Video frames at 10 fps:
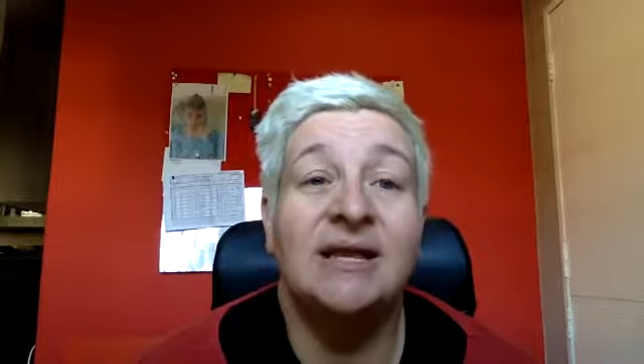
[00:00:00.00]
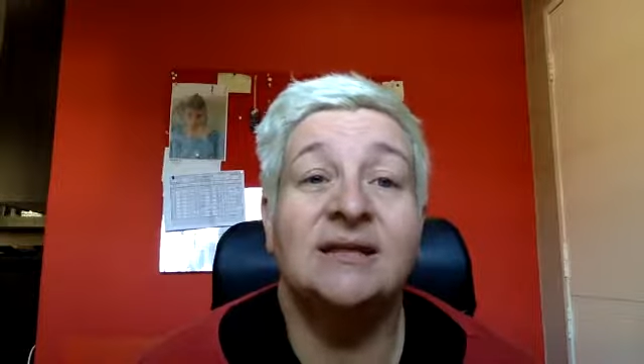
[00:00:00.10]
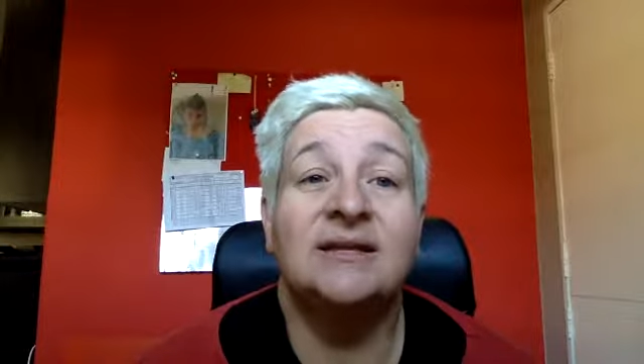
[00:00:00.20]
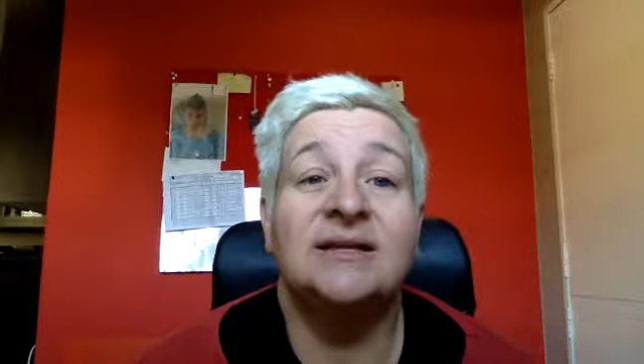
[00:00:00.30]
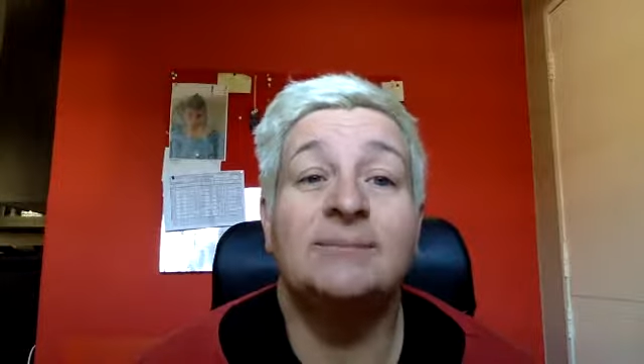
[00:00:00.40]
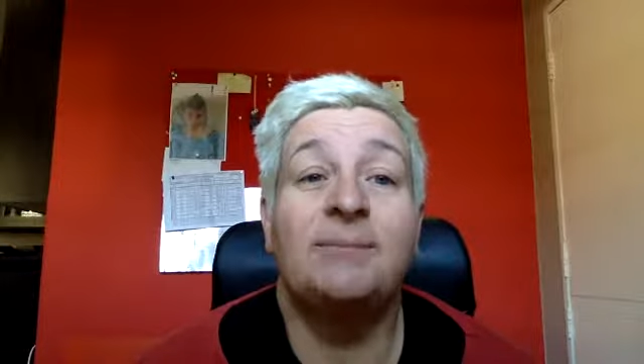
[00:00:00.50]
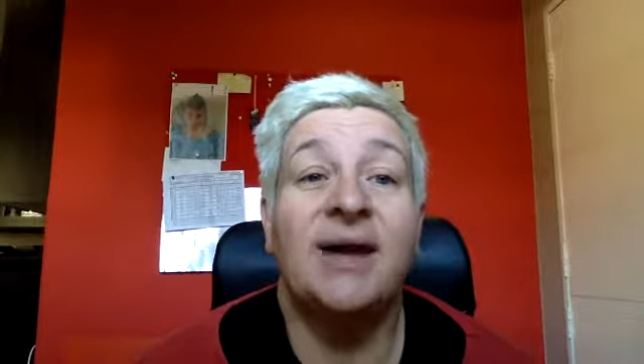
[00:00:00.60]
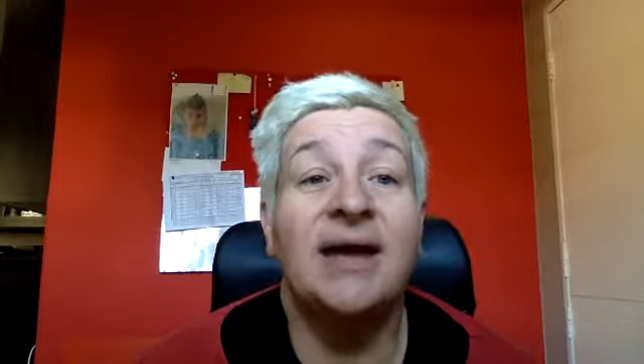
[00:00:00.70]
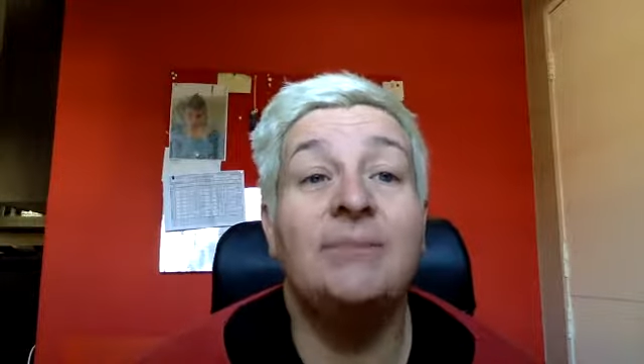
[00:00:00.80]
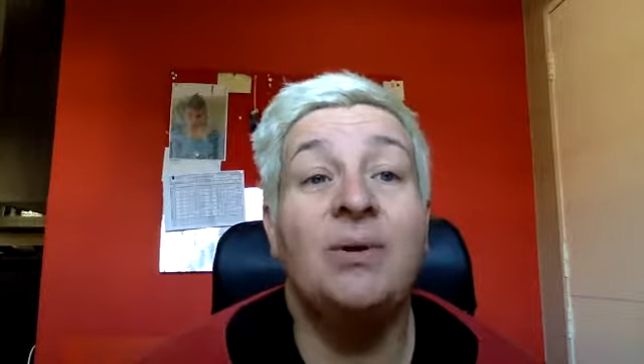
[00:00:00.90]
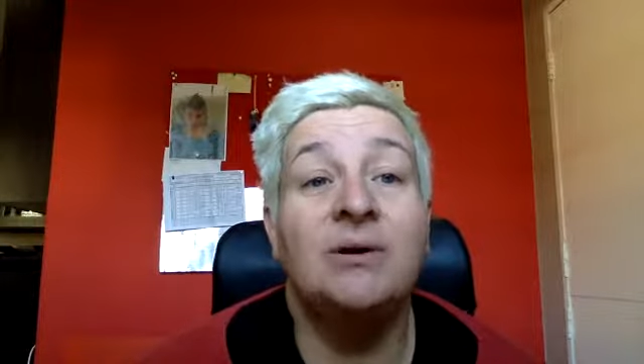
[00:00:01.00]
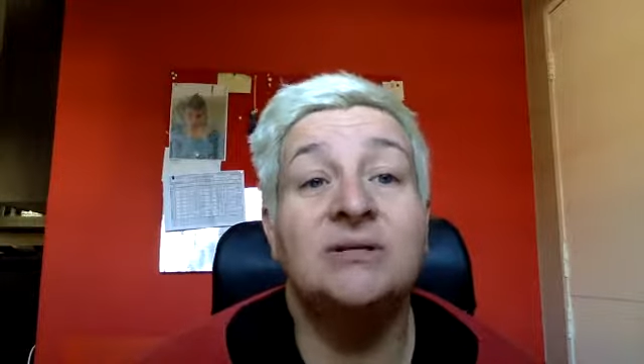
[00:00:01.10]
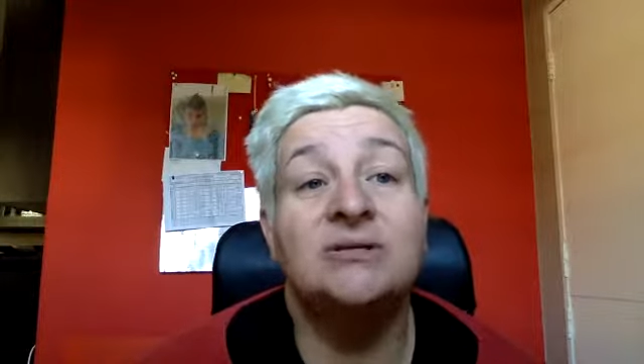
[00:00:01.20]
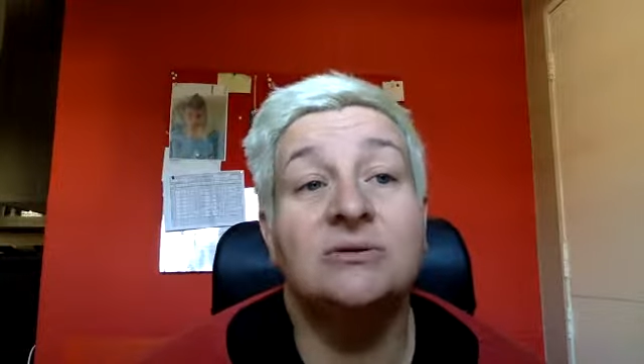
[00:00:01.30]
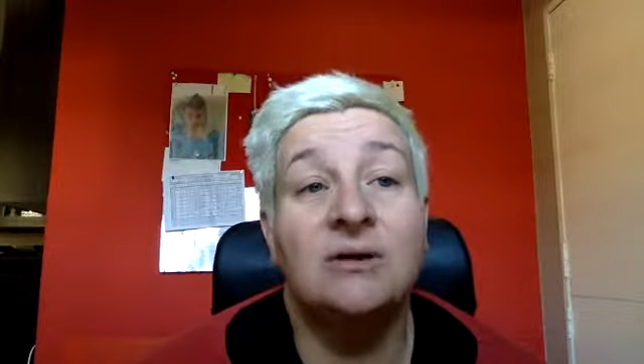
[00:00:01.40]
that
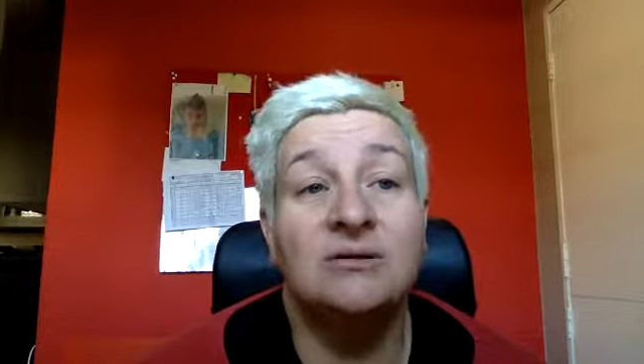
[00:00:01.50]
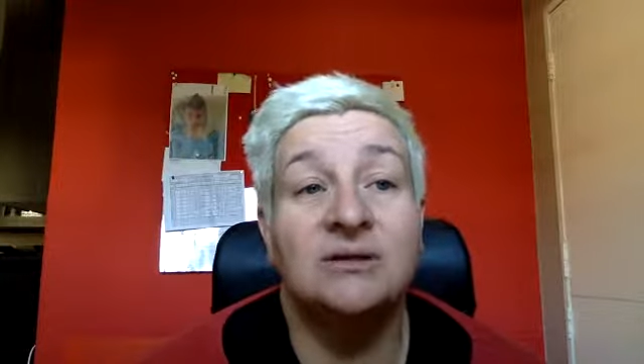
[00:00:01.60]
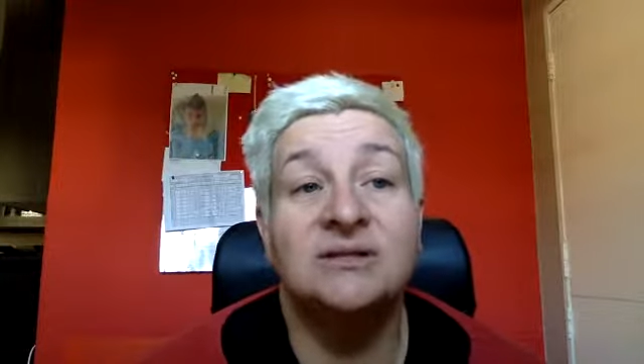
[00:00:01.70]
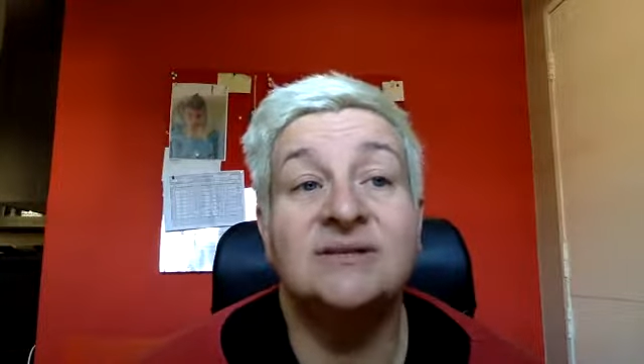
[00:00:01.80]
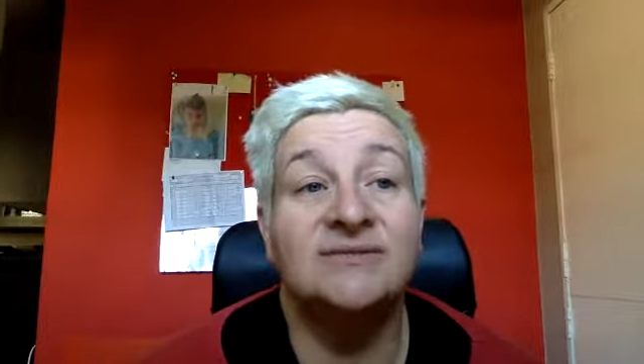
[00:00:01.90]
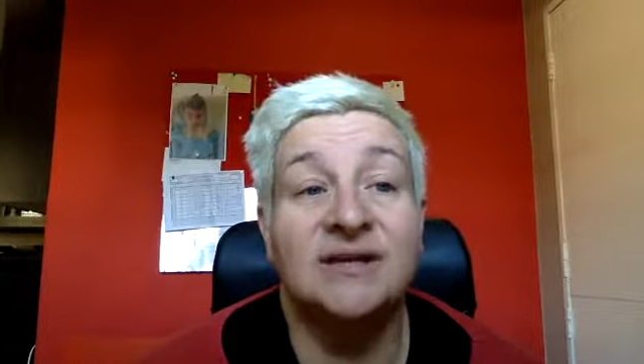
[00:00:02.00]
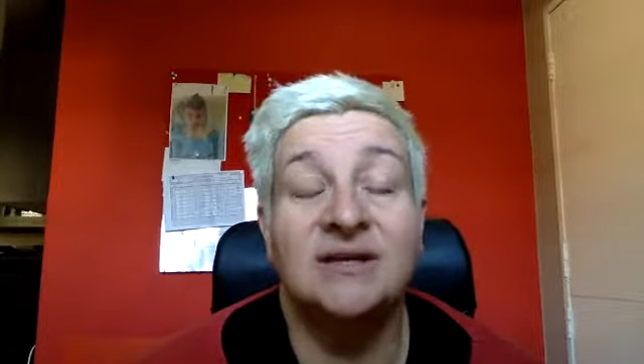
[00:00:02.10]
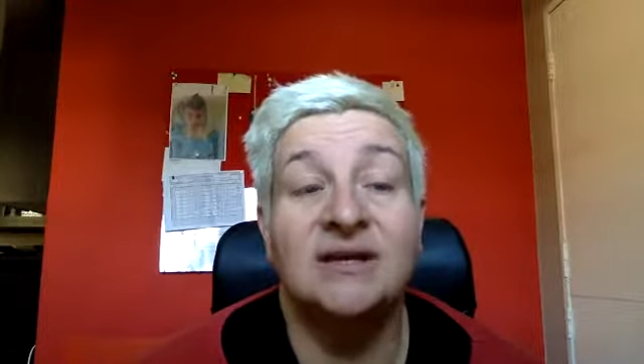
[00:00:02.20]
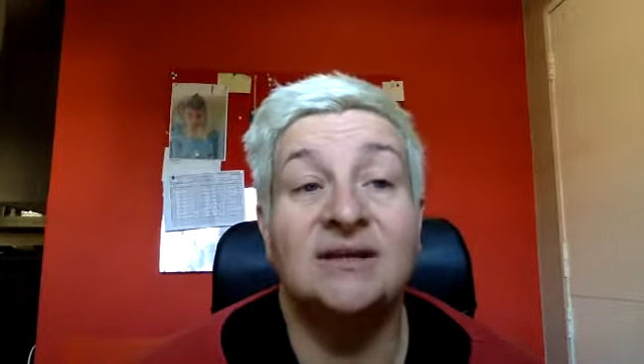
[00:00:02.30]
bypass your cognitive thinking.